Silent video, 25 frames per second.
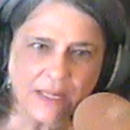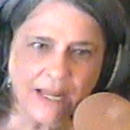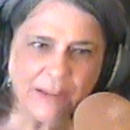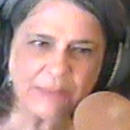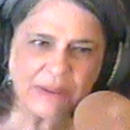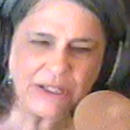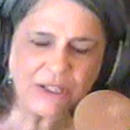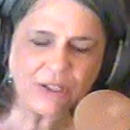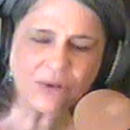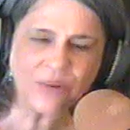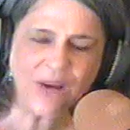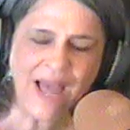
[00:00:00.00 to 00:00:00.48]

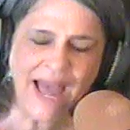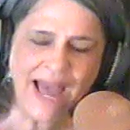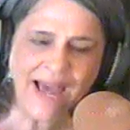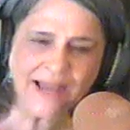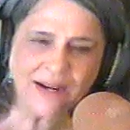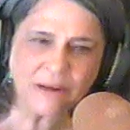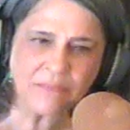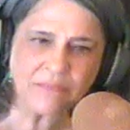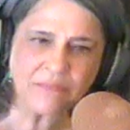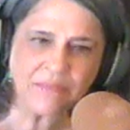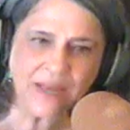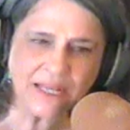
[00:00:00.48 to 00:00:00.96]
But you
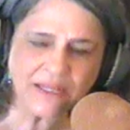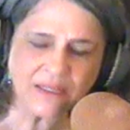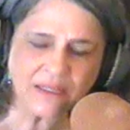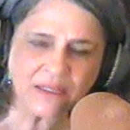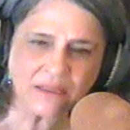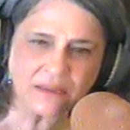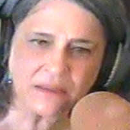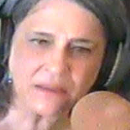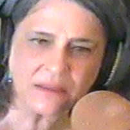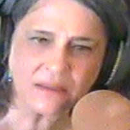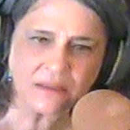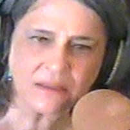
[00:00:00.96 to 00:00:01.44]
had a
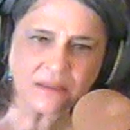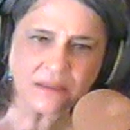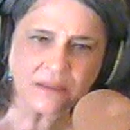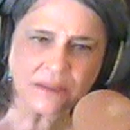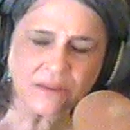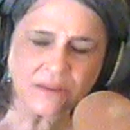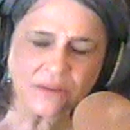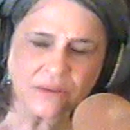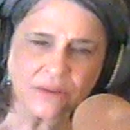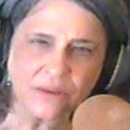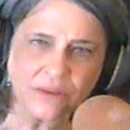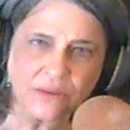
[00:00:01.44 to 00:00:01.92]
medical
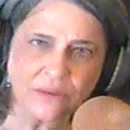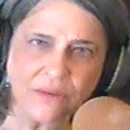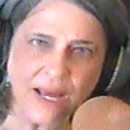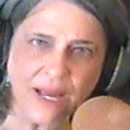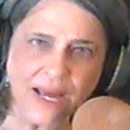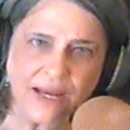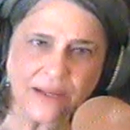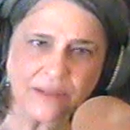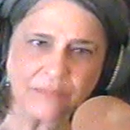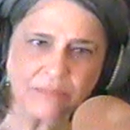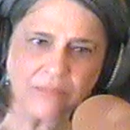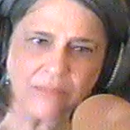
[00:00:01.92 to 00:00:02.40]

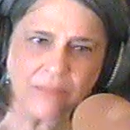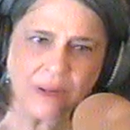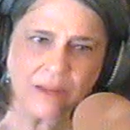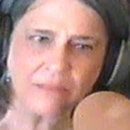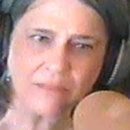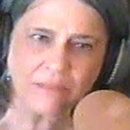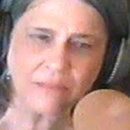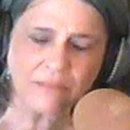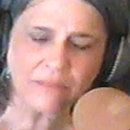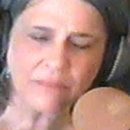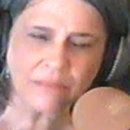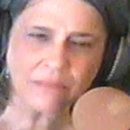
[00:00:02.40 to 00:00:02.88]

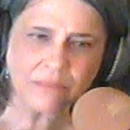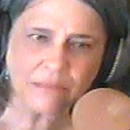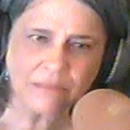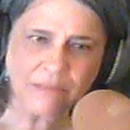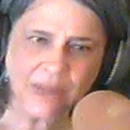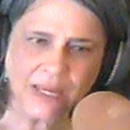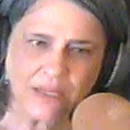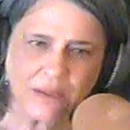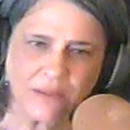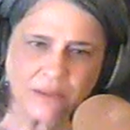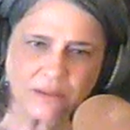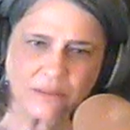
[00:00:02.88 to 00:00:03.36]

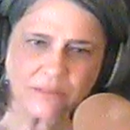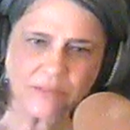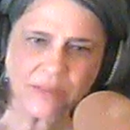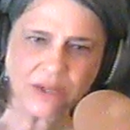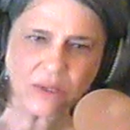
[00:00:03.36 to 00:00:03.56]
medical